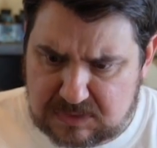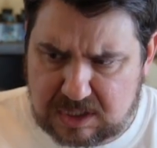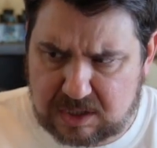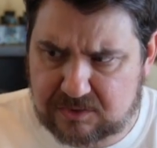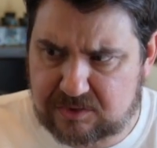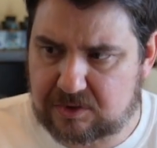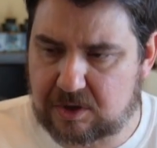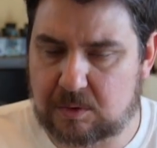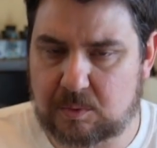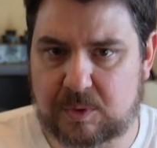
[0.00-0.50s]
I'll
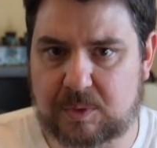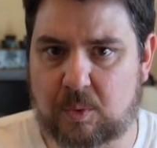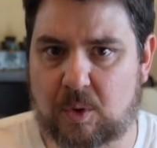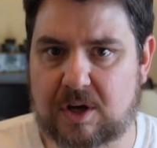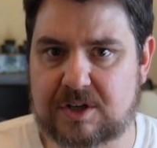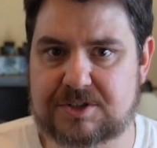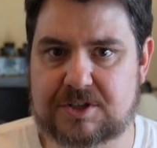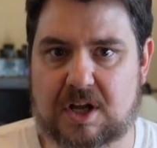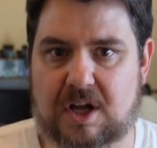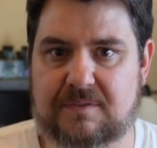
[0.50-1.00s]
start with
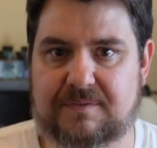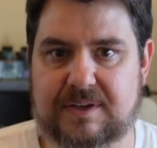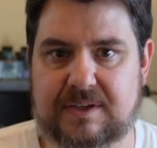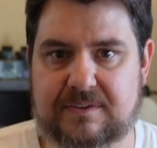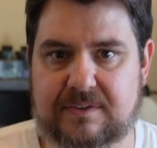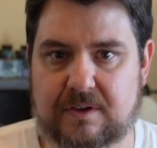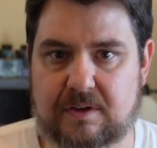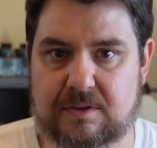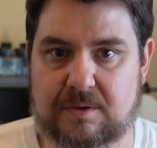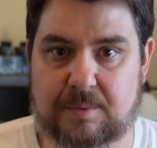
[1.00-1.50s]
washed
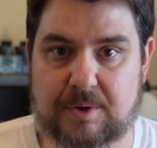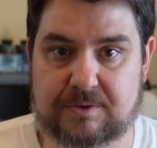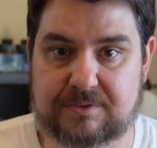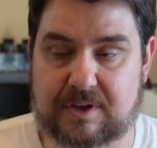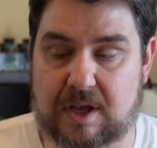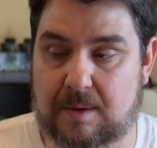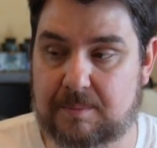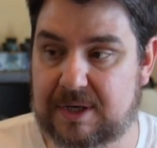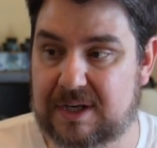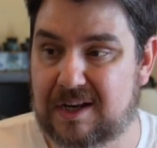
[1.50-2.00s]
coffees. They're the most
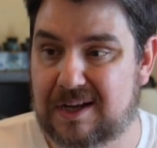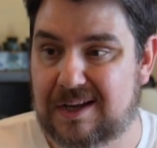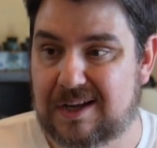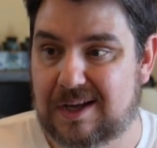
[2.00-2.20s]
common.